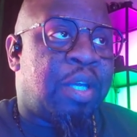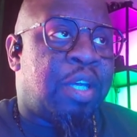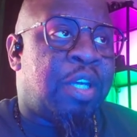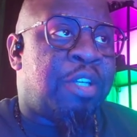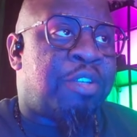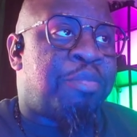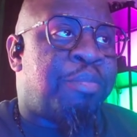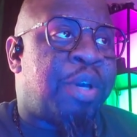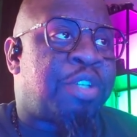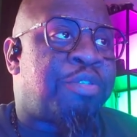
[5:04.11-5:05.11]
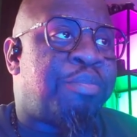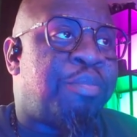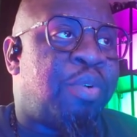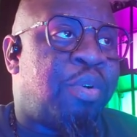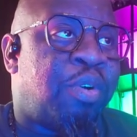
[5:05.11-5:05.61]
is much
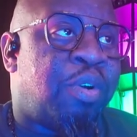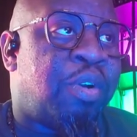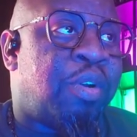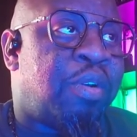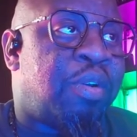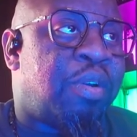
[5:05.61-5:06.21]
more